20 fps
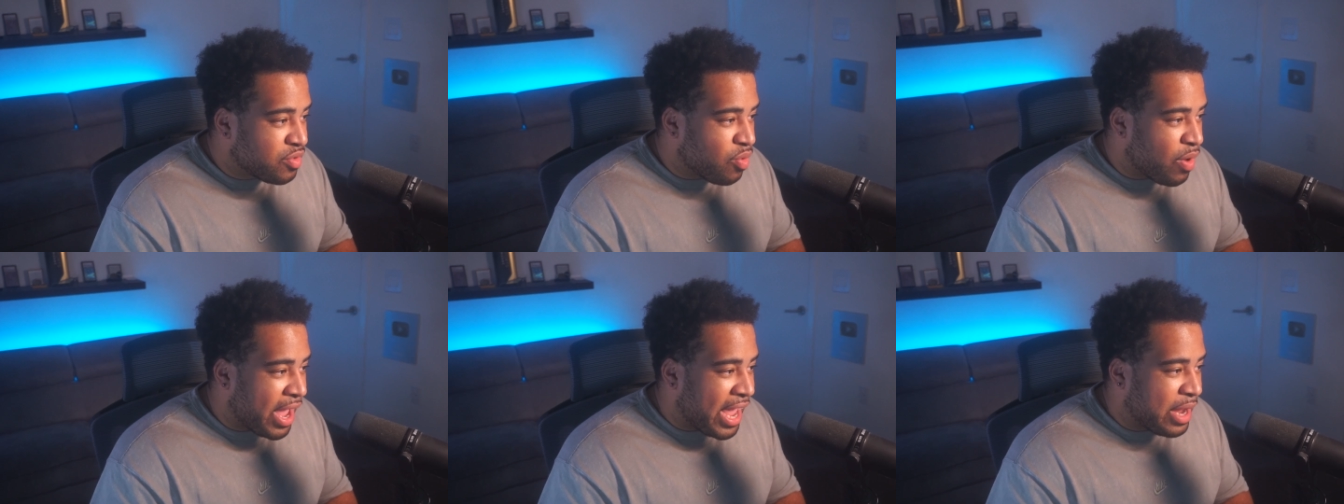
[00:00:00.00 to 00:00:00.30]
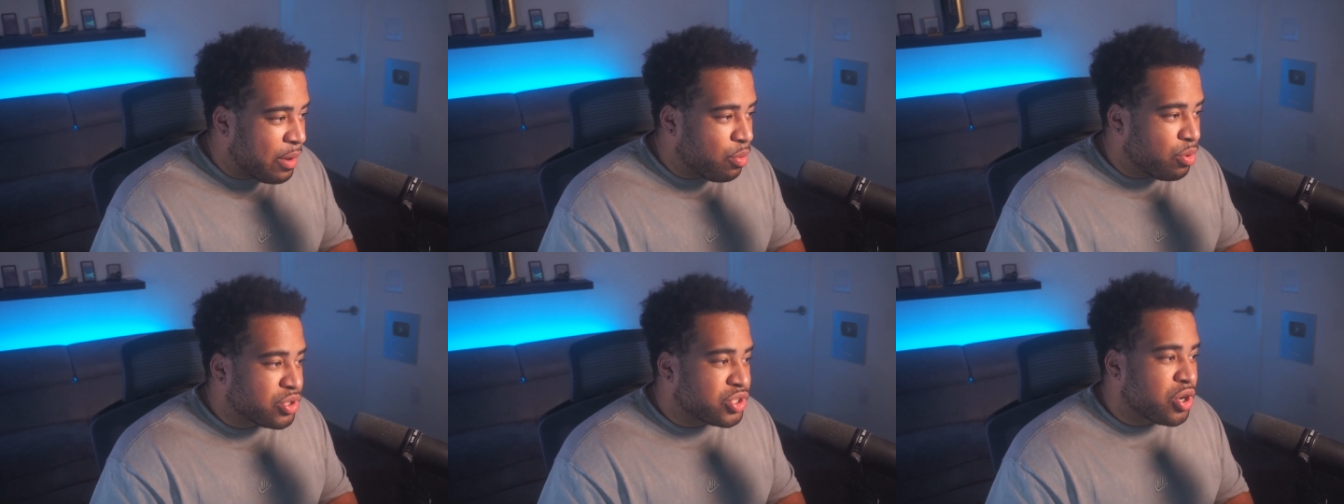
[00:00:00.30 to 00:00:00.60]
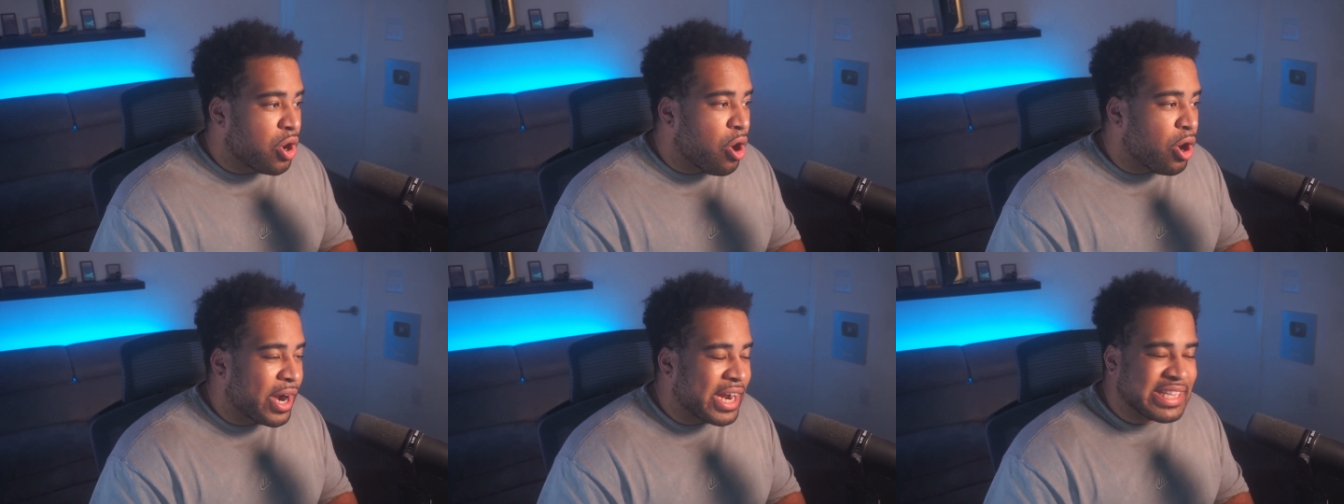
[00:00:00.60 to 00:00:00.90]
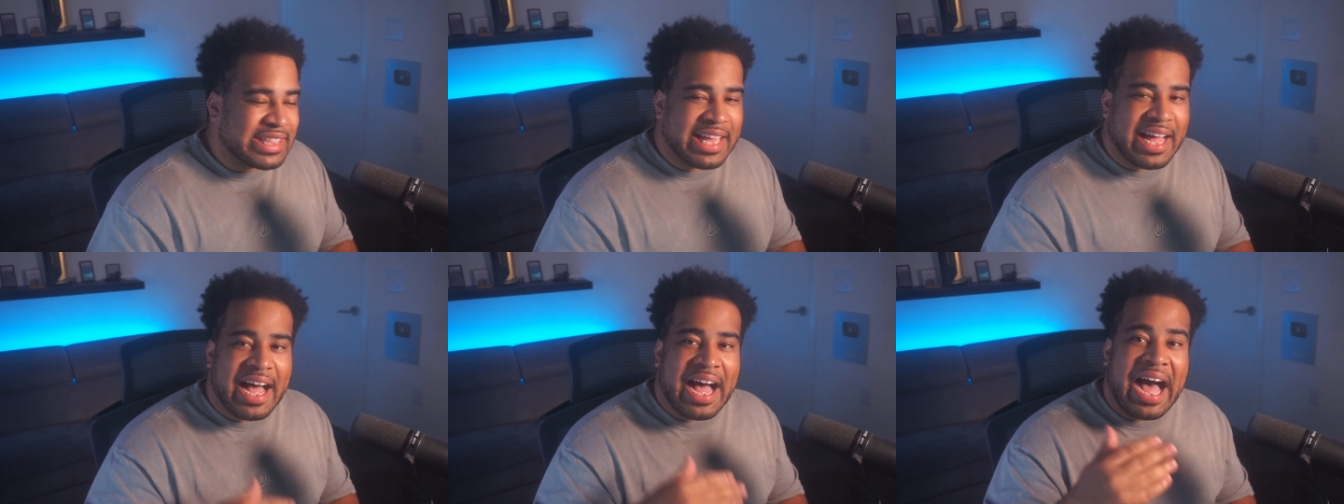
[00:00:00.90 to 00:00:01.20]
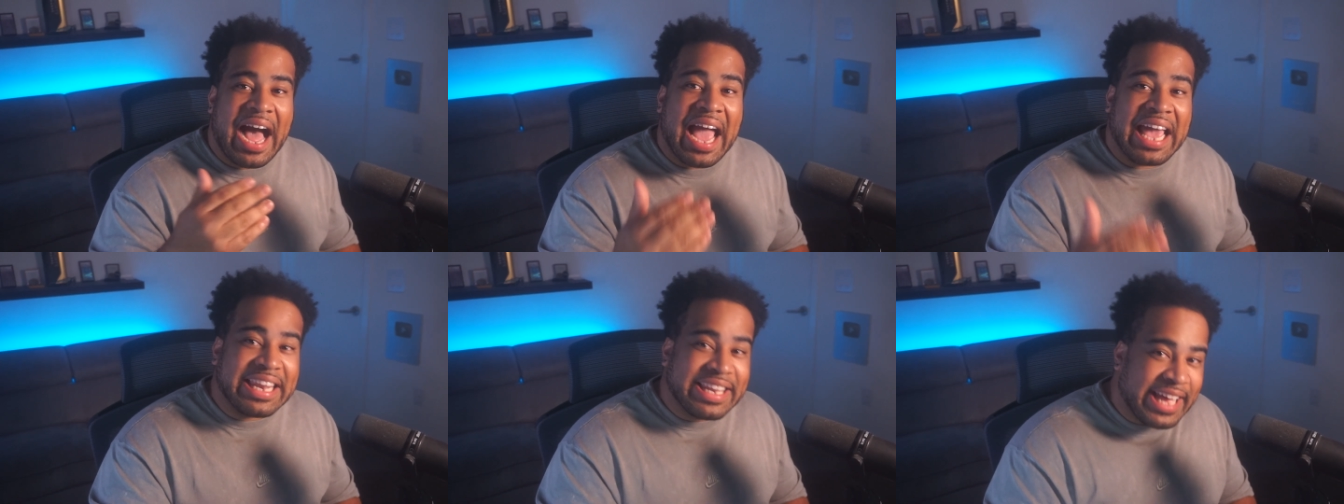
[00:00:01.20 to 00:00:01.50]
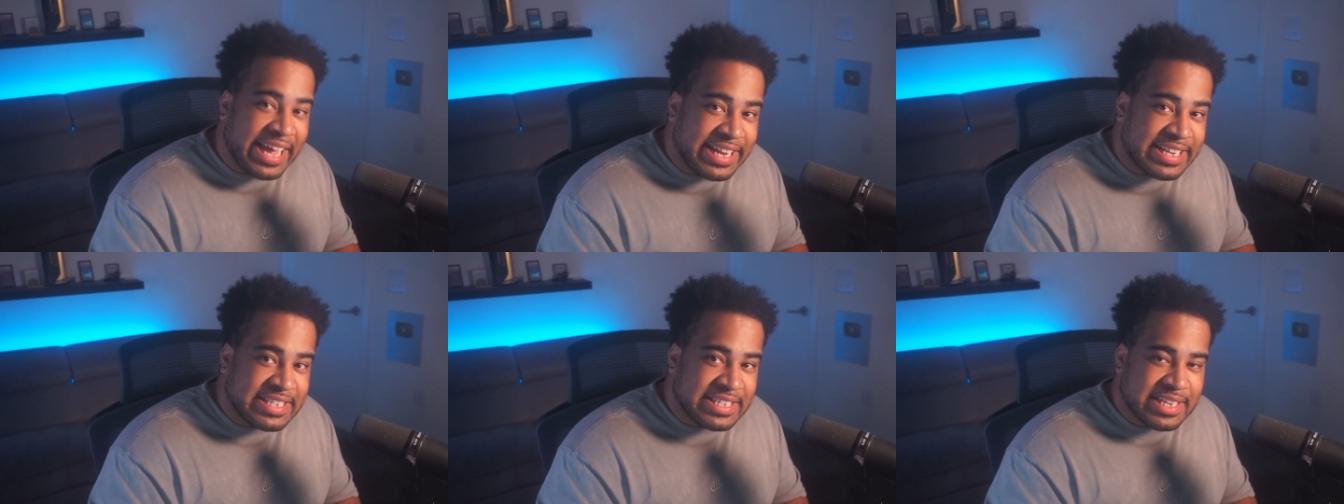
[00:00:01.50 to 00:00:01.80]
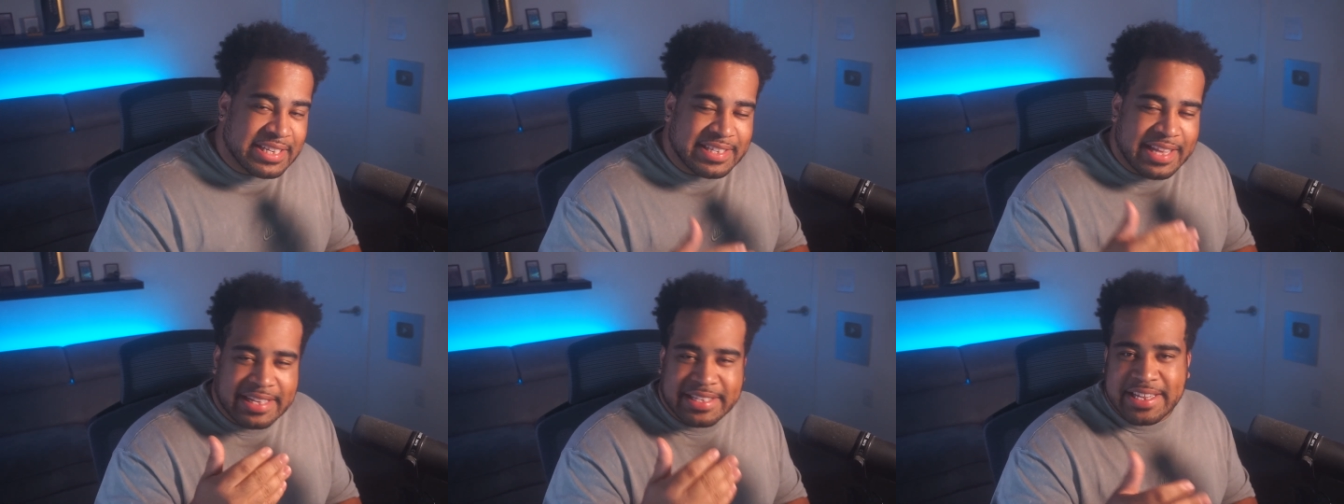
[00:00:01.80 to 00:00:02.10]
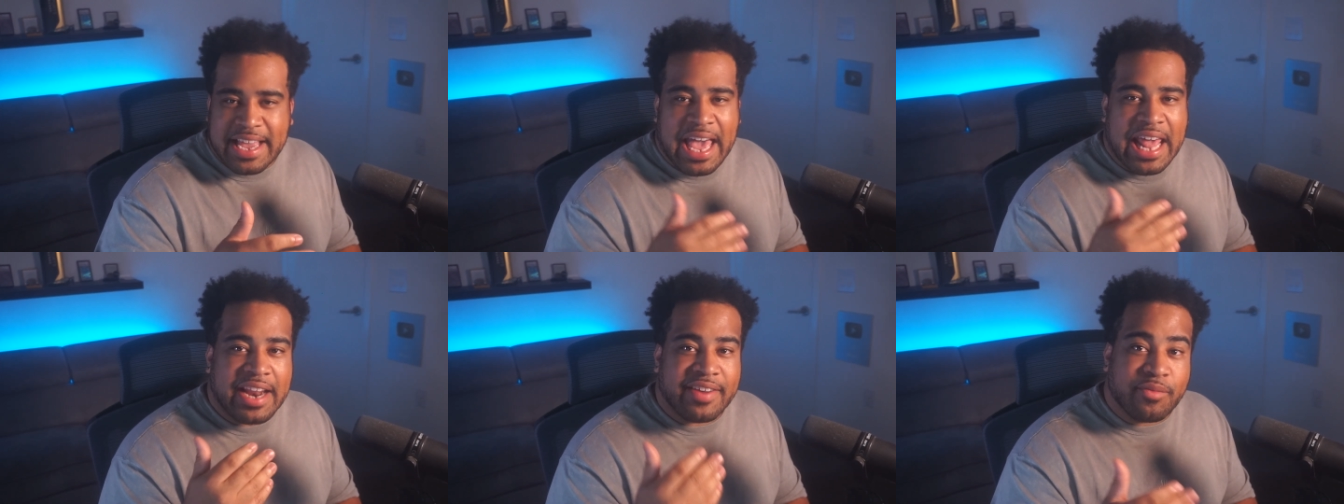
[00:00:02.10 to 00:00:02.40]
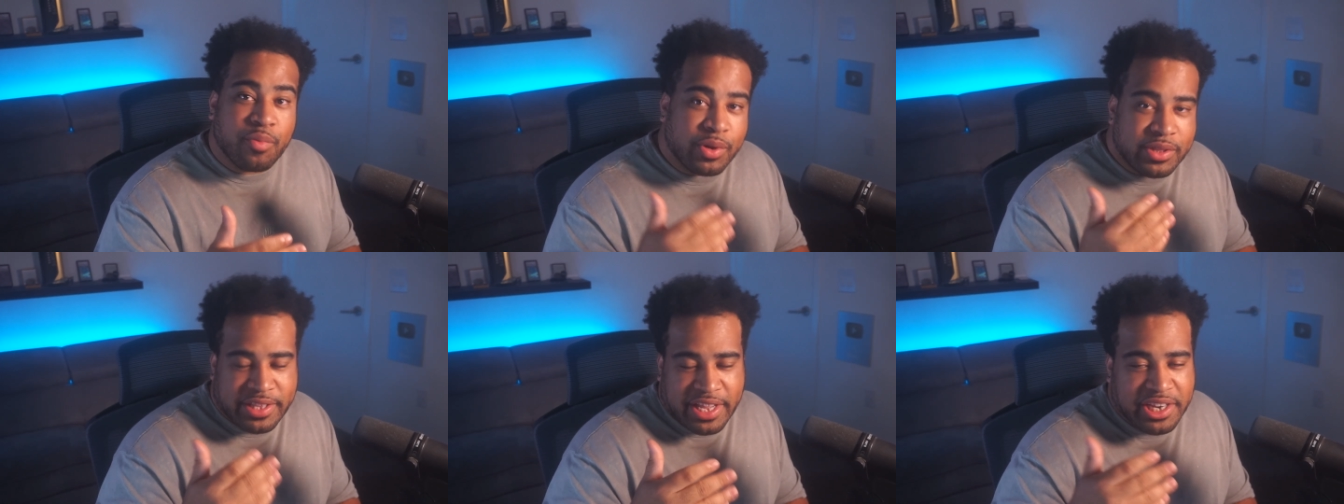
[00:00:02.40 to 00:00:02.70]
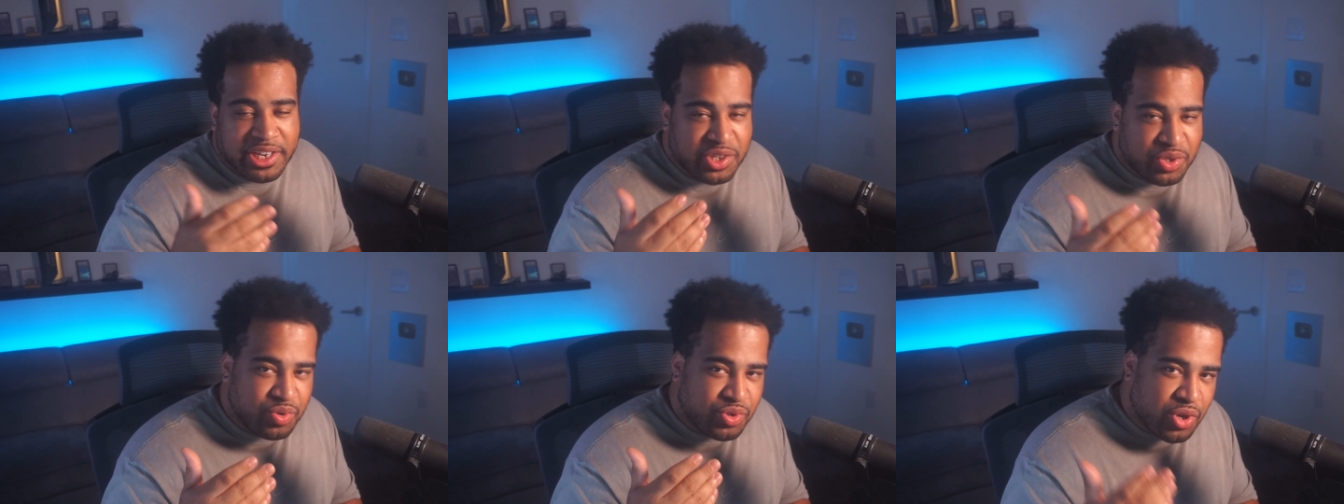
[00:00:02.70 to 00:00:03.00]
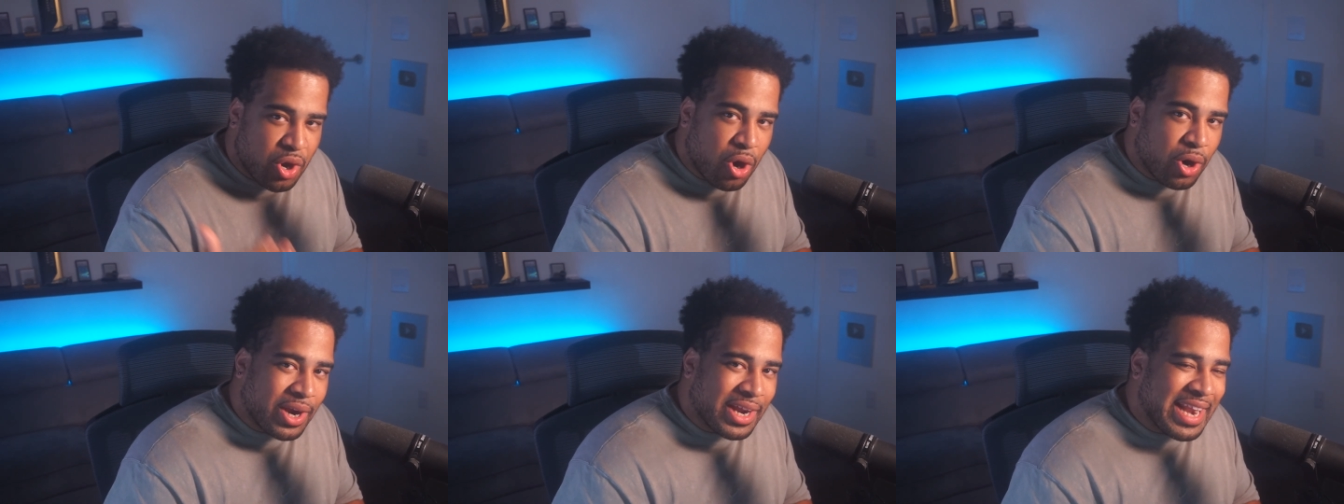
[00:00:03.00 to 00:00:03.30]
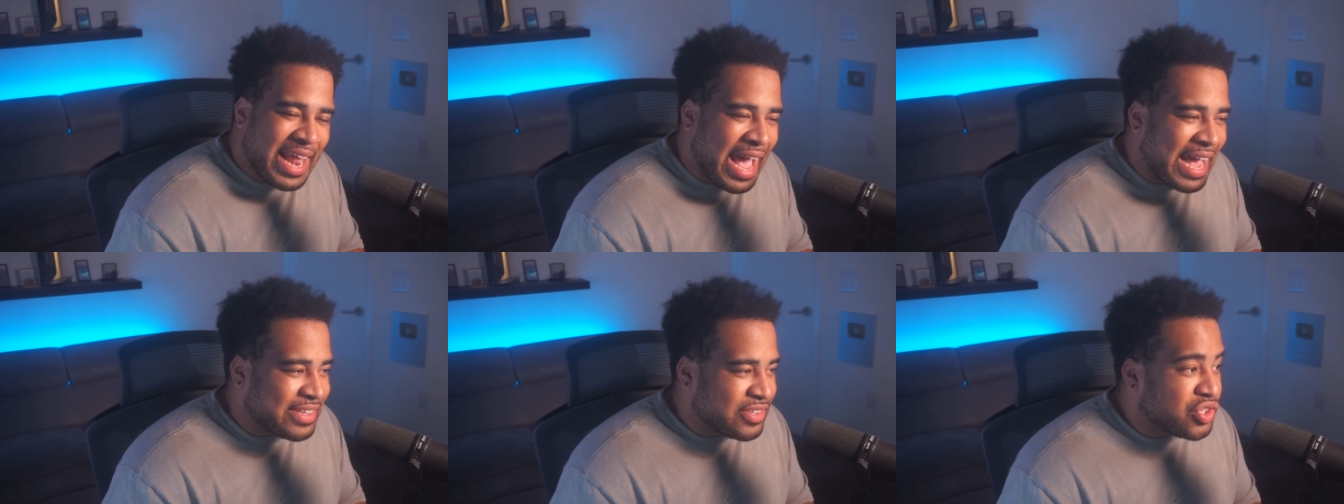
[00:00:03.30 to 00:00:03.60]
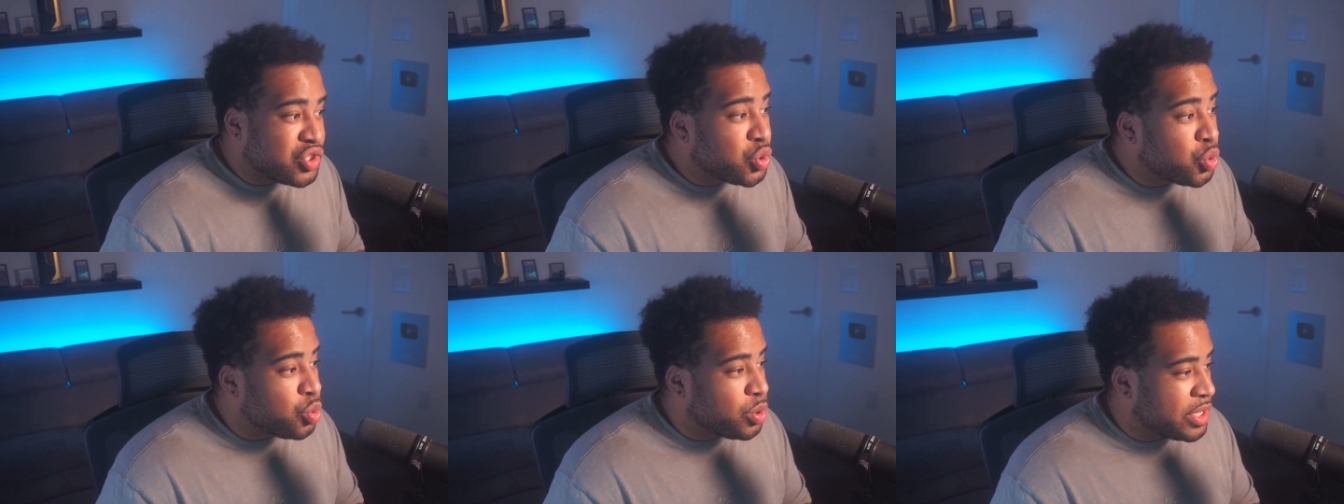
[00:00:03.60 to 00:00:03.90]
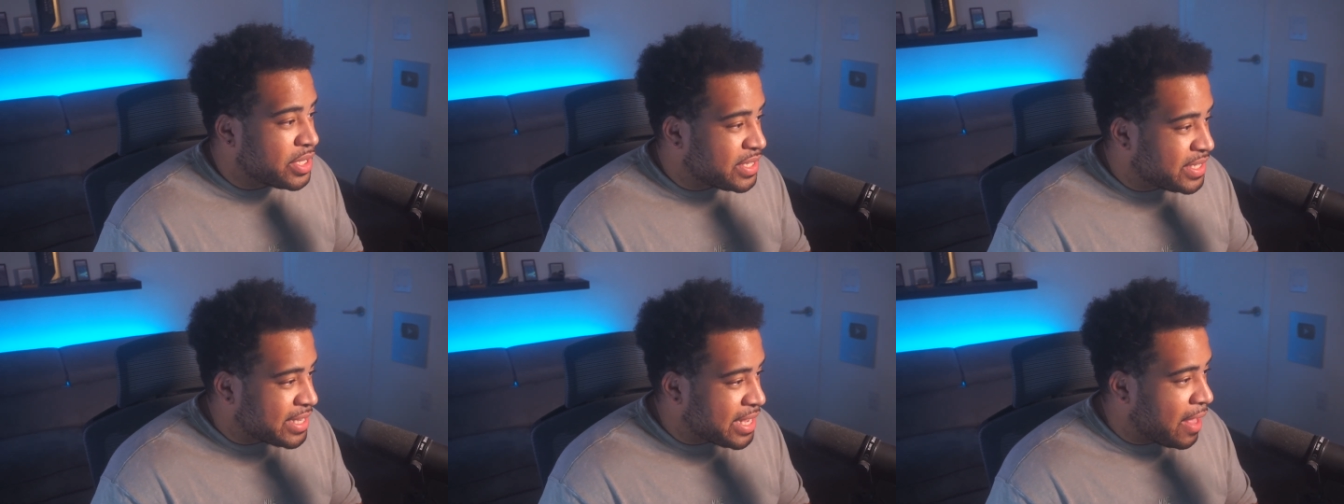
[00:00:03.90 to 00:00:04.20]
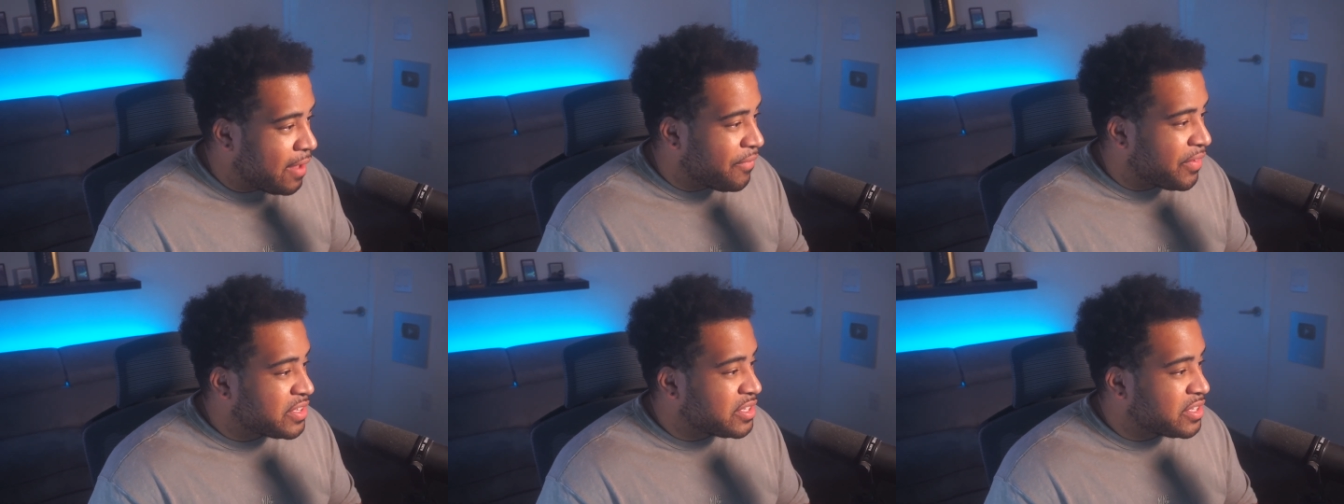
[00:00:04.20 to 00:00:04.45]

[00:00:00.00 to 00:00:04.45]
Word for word: right, will target the highlights because that's kind of what they do target as a tool itself.